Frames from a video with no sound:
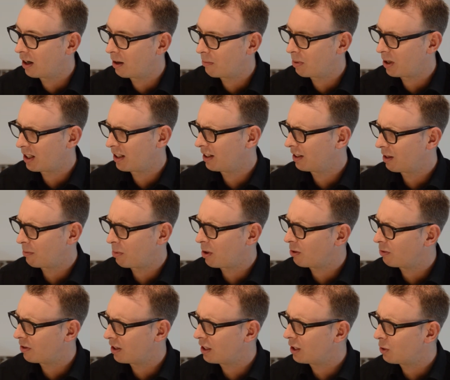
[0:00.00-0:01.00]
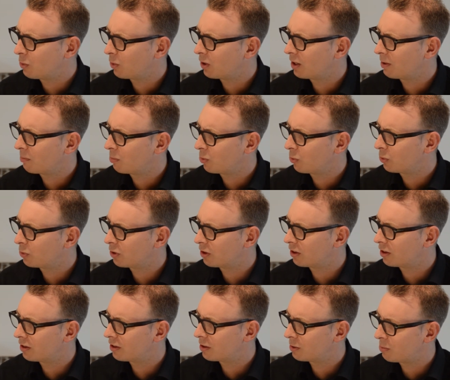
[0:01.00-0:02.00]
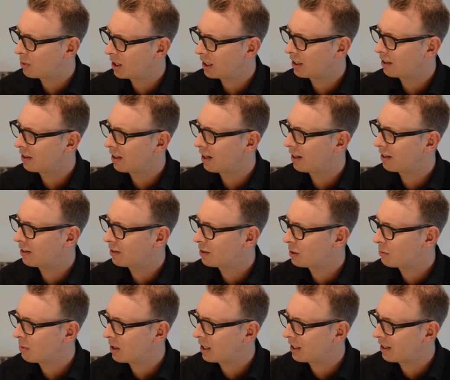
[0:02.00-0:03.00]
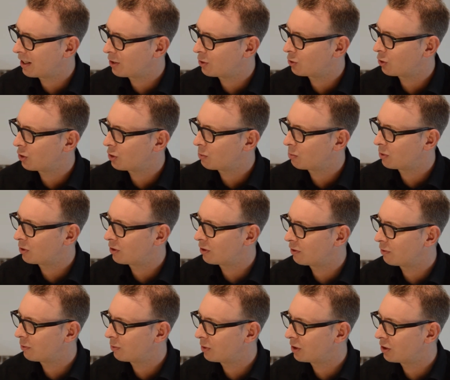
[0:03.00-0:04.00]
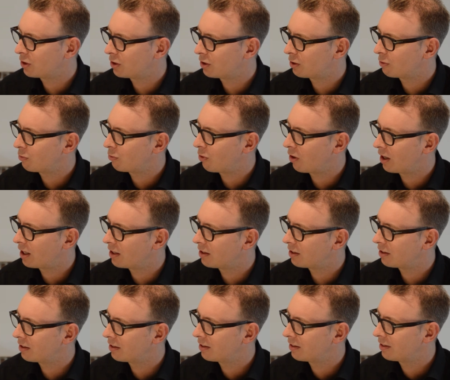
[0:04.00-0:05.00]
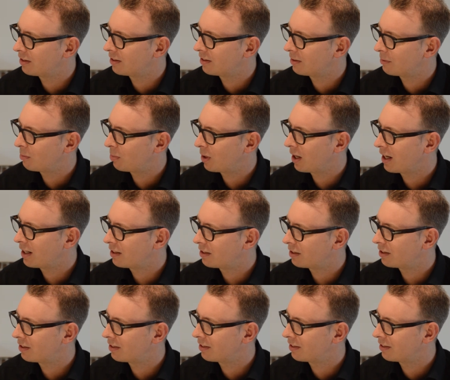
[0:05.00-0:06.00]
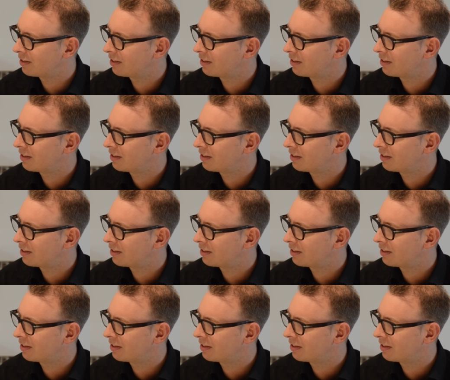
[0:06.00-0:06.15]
Uh, but I think they're both equally important. It's just making that making that judgment of which is the right place.